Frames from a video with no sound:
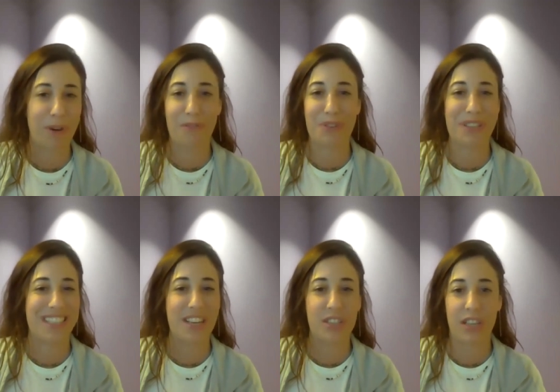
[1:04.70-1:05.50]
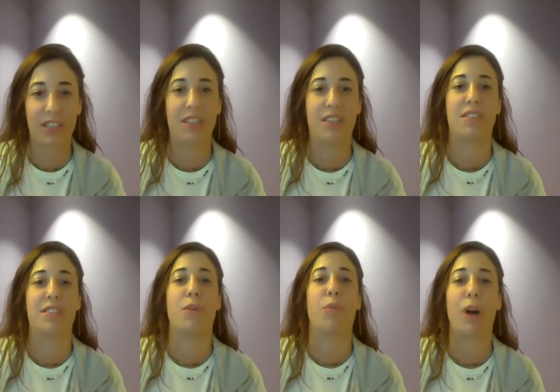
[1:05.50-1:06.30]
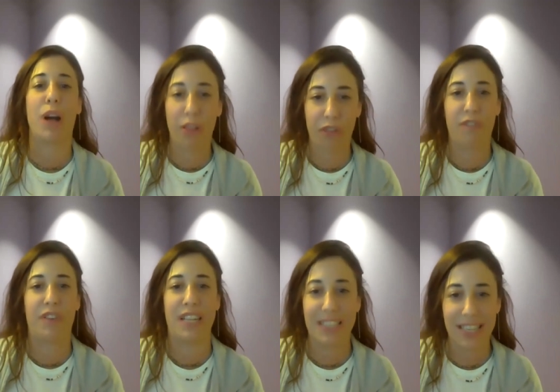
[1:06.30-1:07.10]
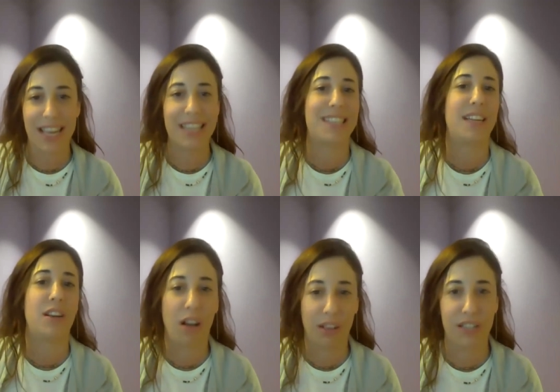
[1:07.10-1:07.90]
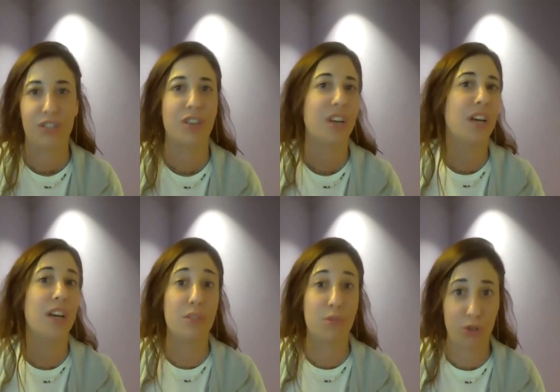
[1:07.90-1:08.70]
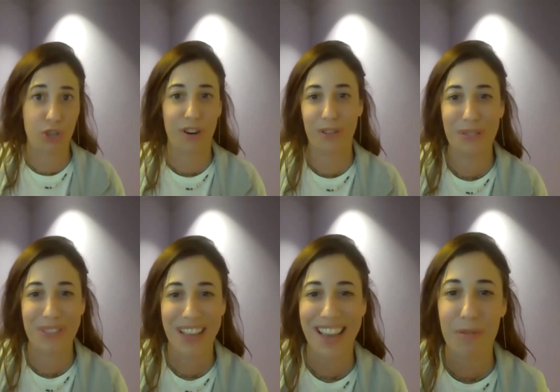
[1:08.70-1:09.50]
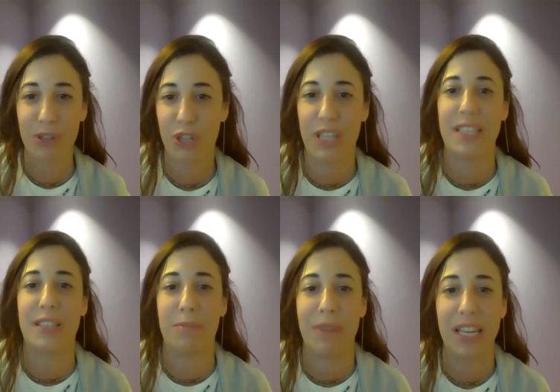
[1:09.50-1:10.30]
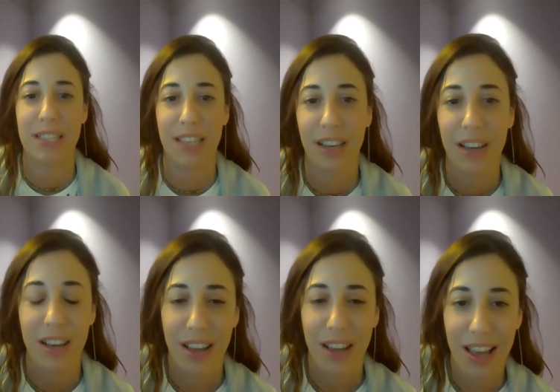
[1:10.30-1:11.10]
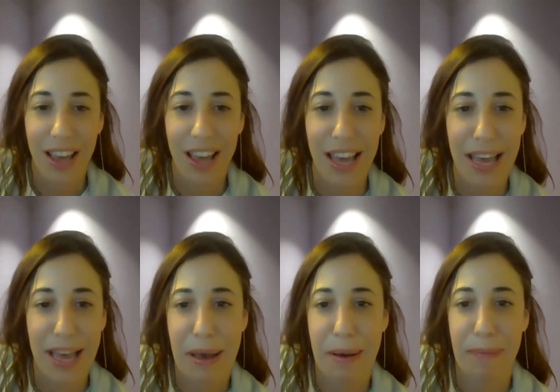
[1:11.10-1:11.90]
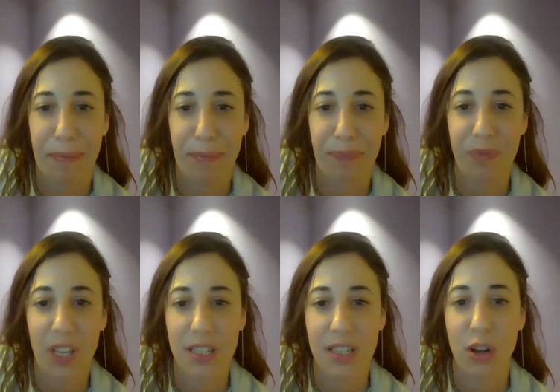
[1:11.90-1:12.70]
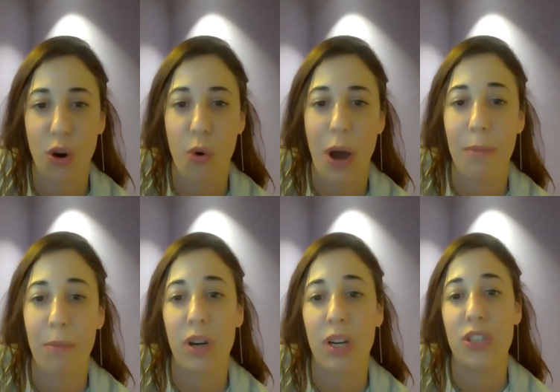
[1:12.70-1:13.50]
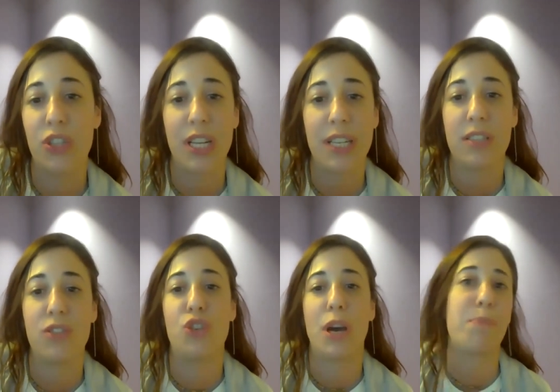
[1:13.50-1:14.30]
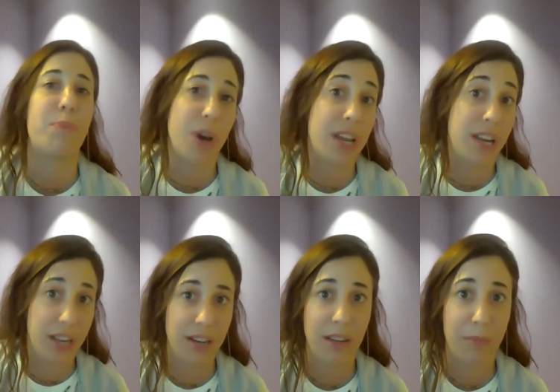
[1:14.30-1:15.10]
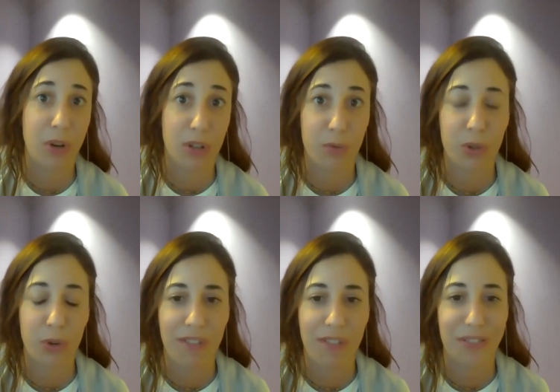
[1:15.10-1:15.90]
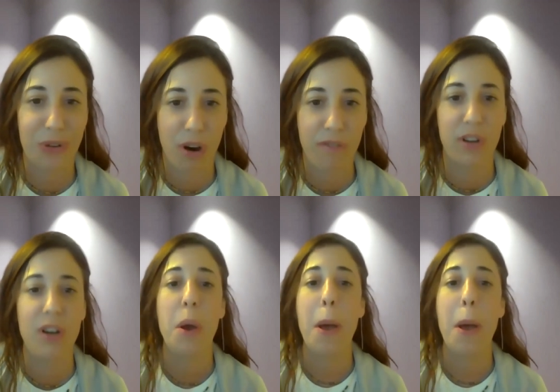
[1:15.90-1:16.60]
conversation, there's a wealth of insights and knowledge to share today, which is amazing. So I'm going to just jump right in because we do have a lot to cover.